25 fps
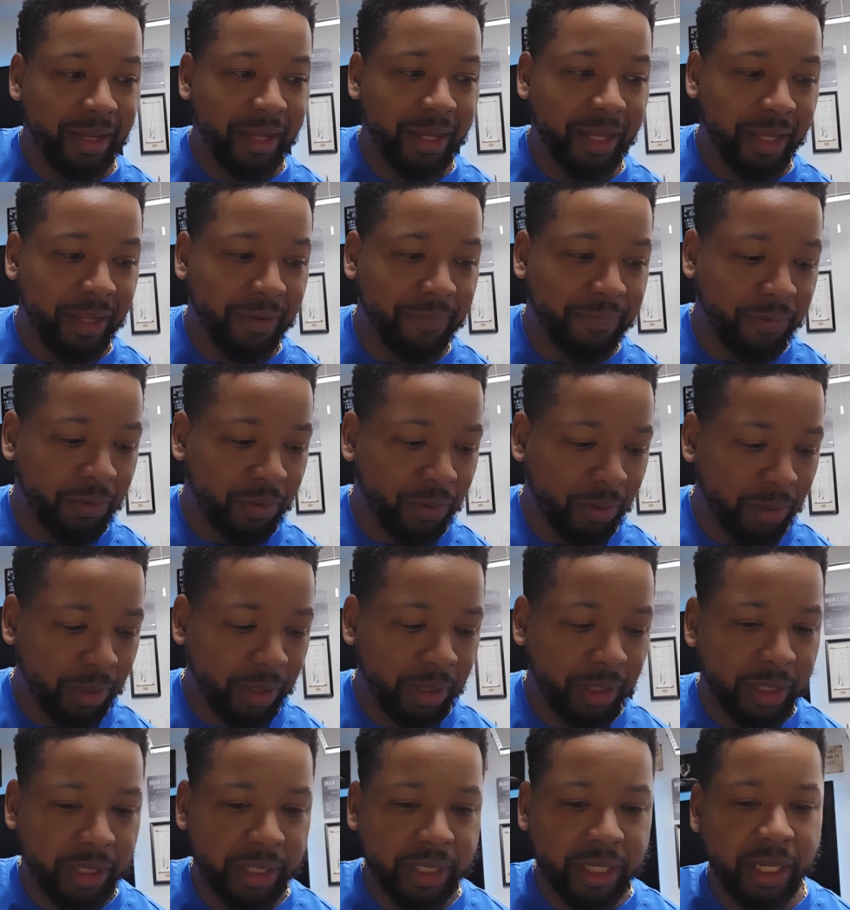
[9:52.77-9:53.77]
If you're
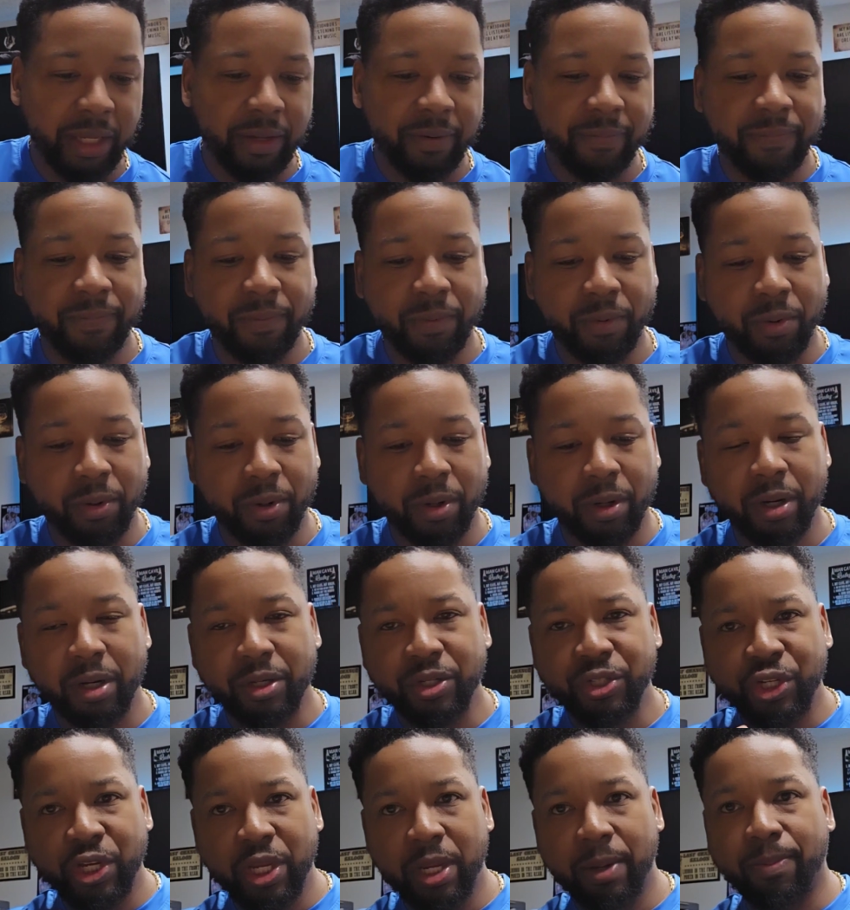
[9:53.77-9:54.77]
looking for a
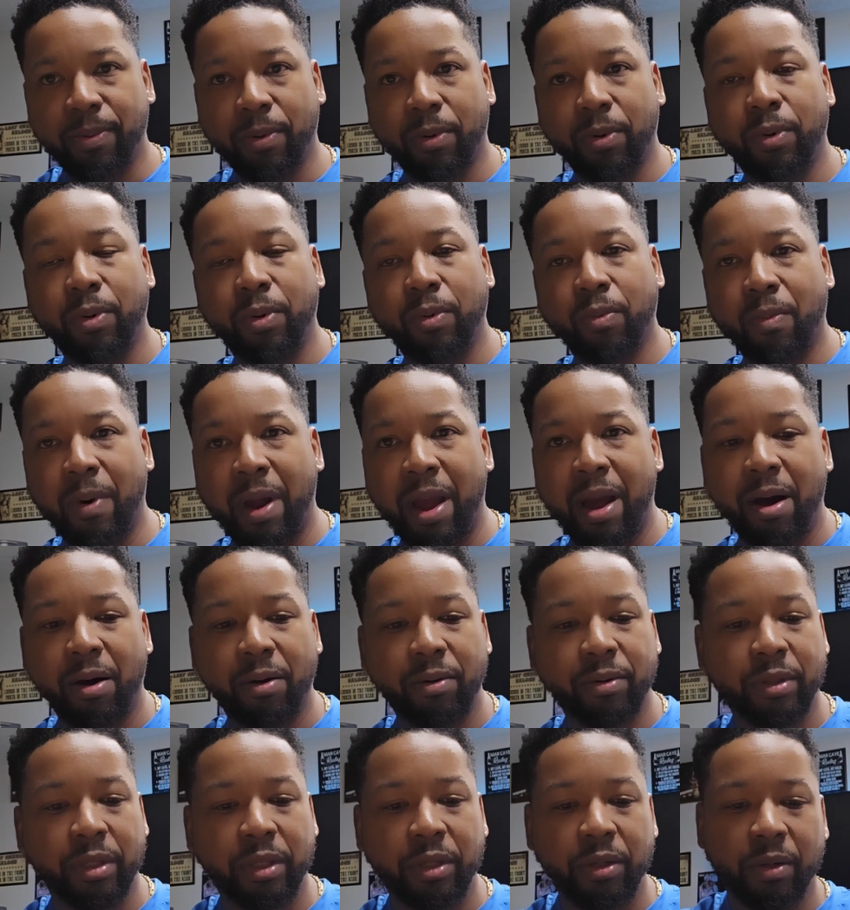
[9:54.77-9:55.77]
cheaper
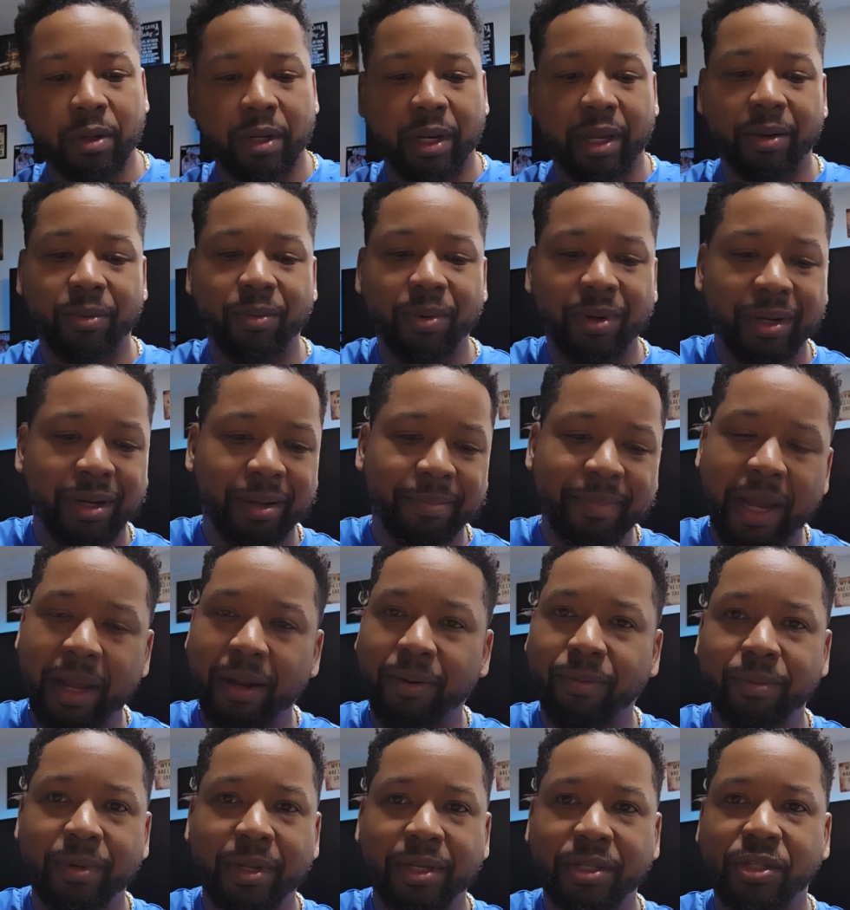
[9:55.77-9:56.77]
route and you're like, well,
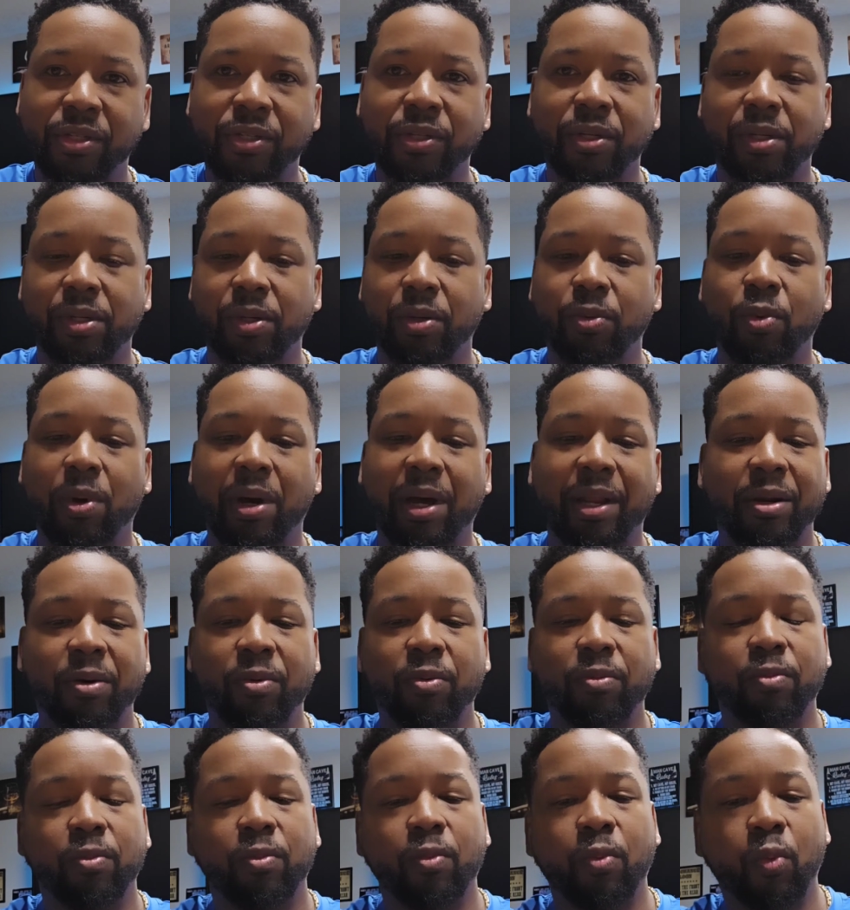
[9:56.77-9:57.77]
I don't
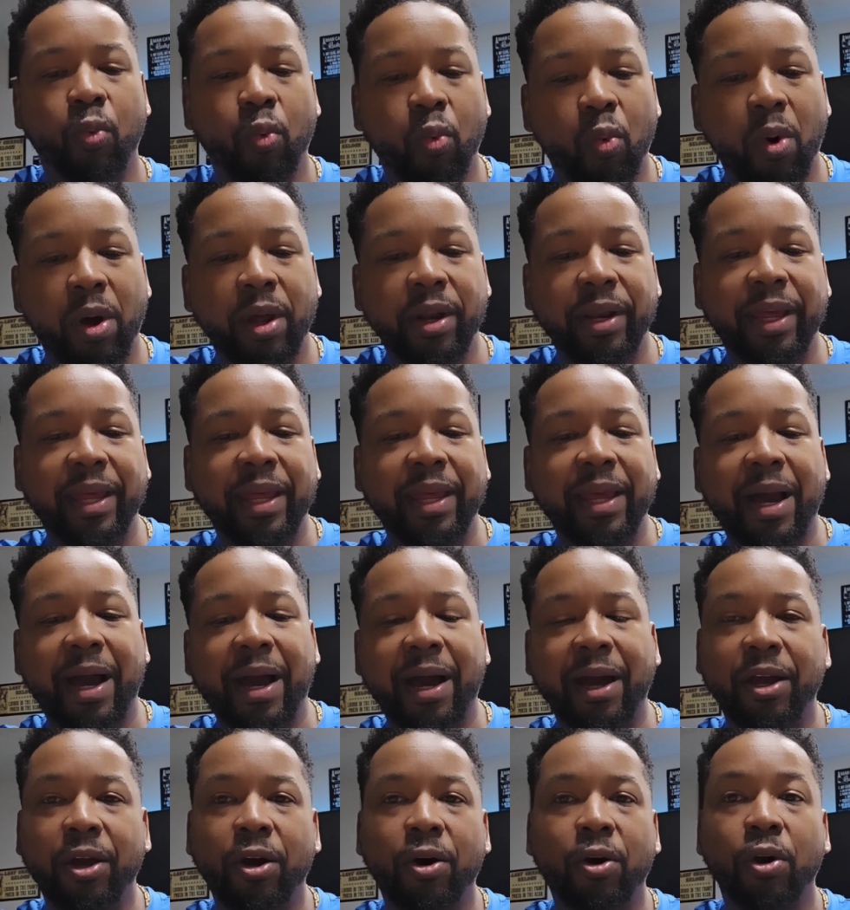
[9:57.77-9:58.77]
want a
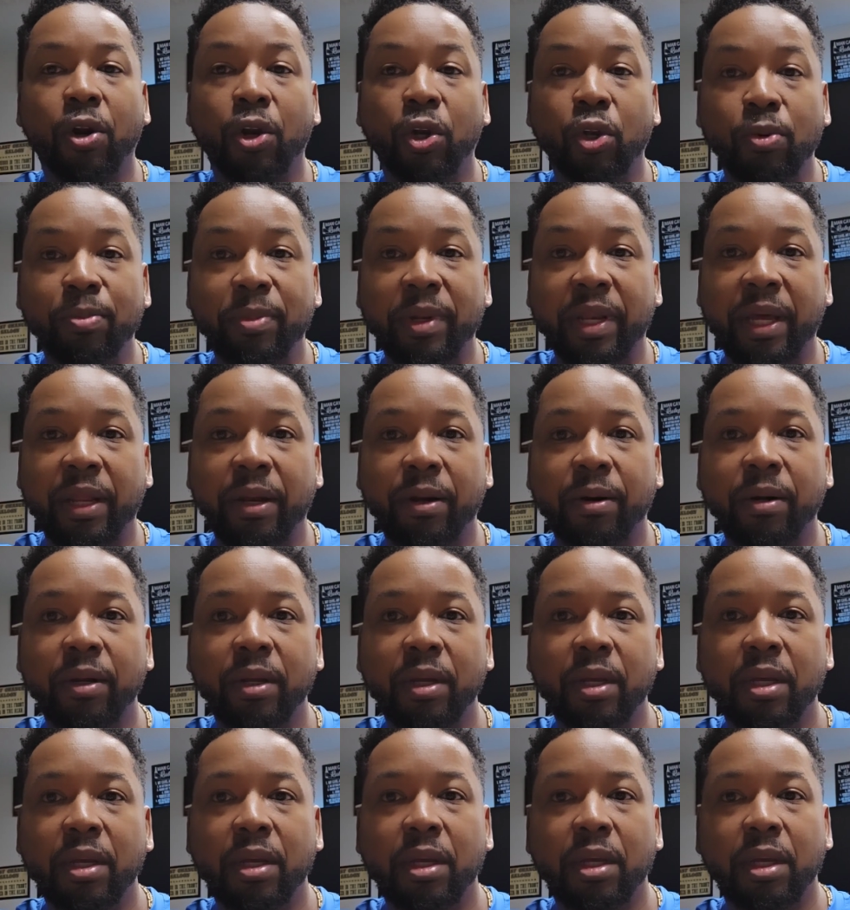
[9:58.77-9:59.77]
IR illuminator,
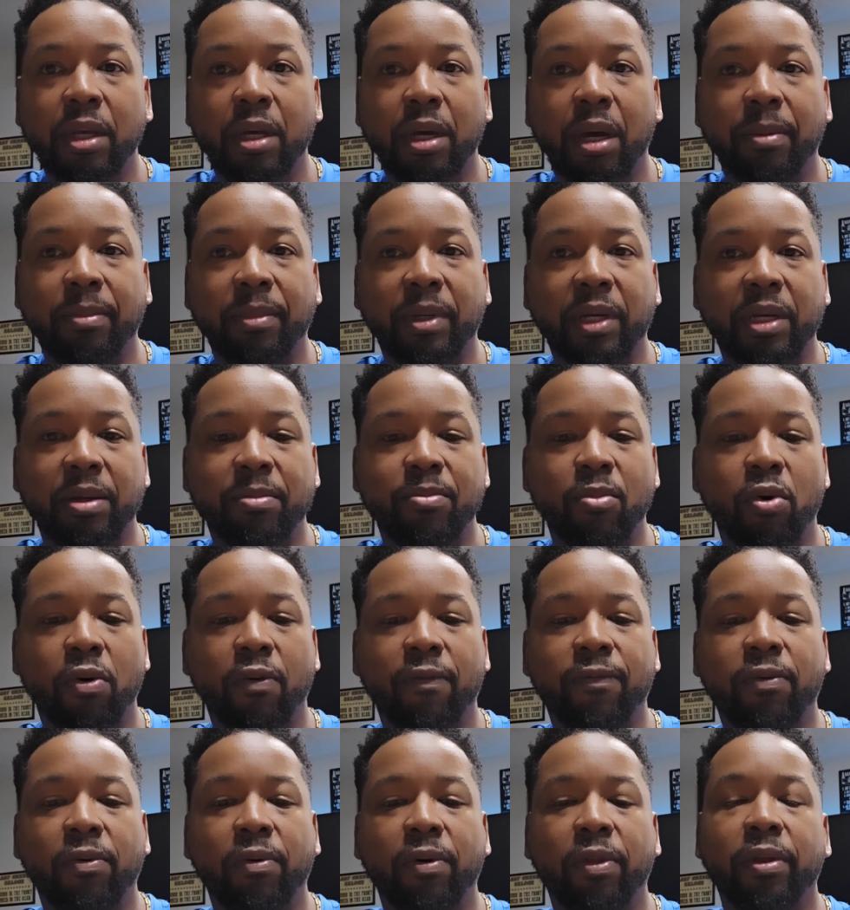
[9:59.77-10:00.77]
I'm looking more
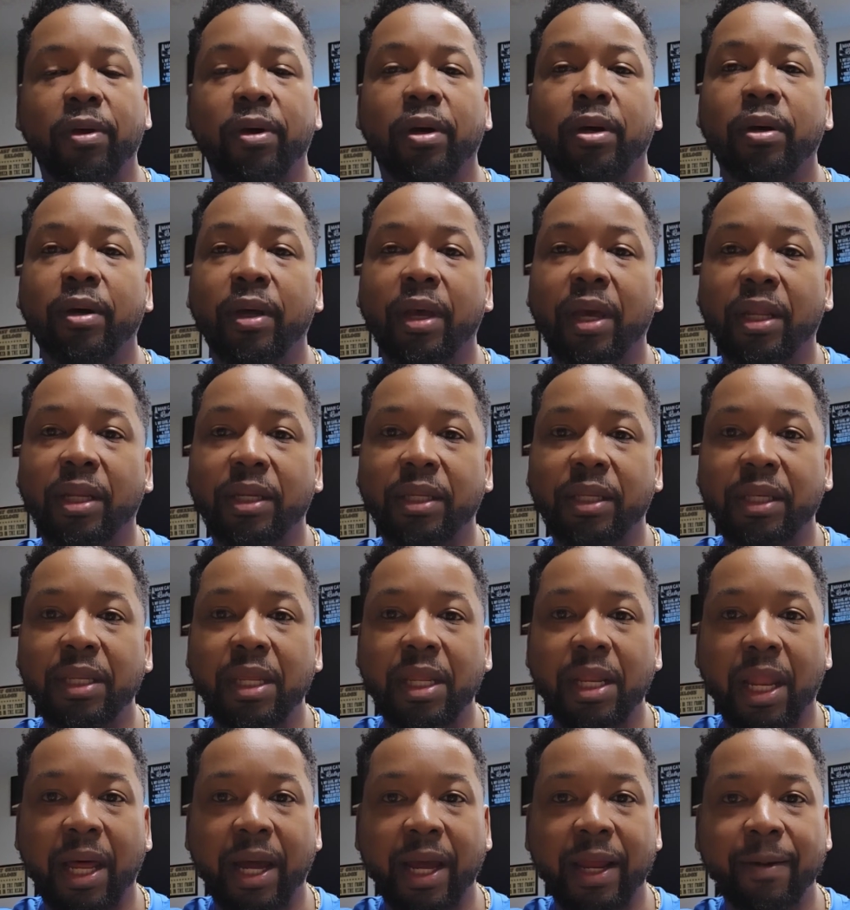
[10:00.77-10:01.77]
for the LED
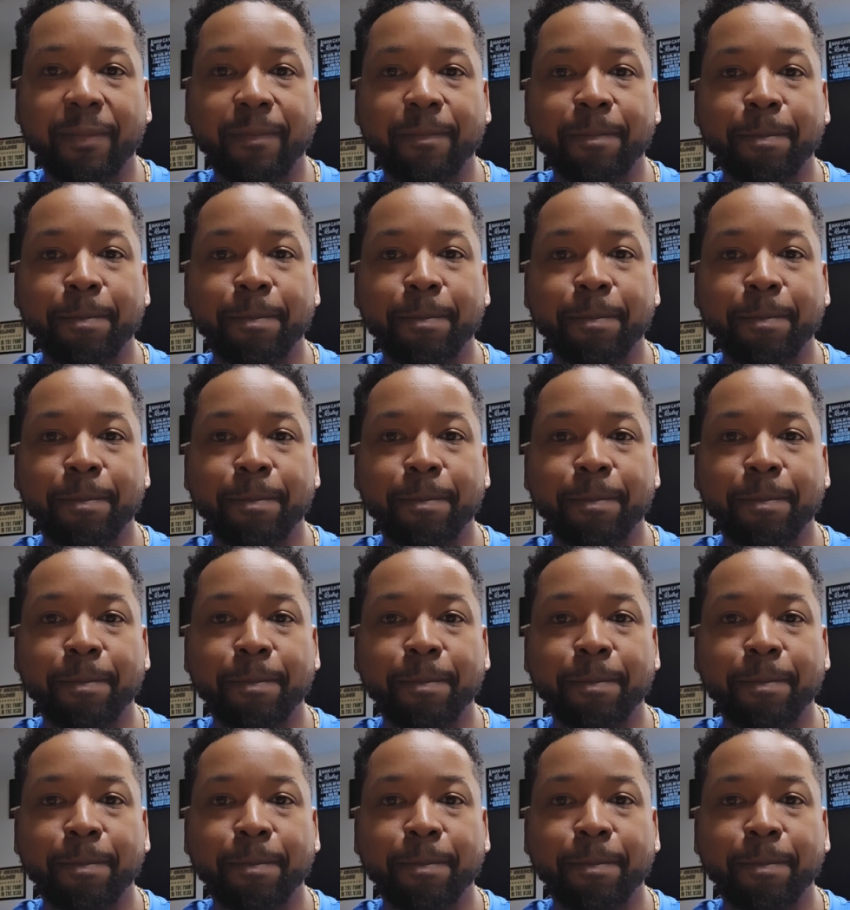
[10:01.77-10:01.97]
light,